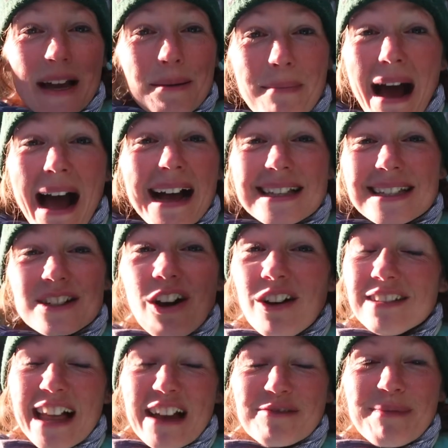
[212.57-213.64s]
My hat's not
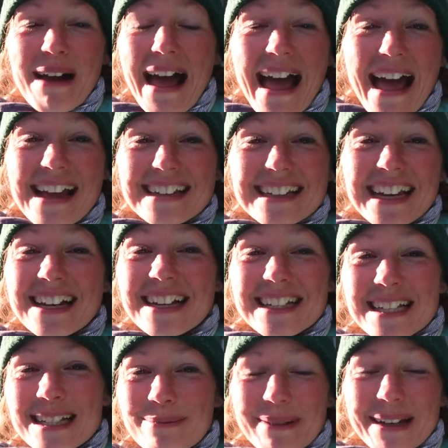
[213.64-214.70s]
left my head because
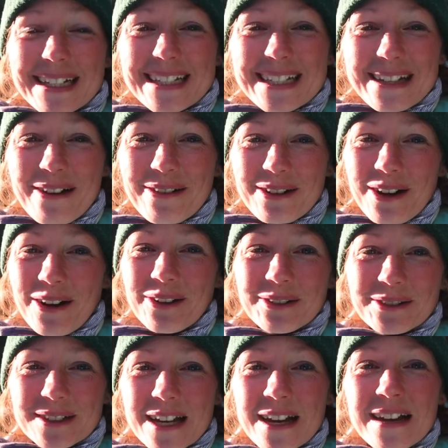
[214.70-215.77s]
it's been so
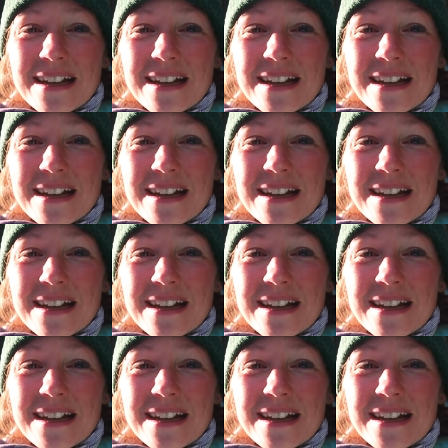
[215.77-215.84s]
cold.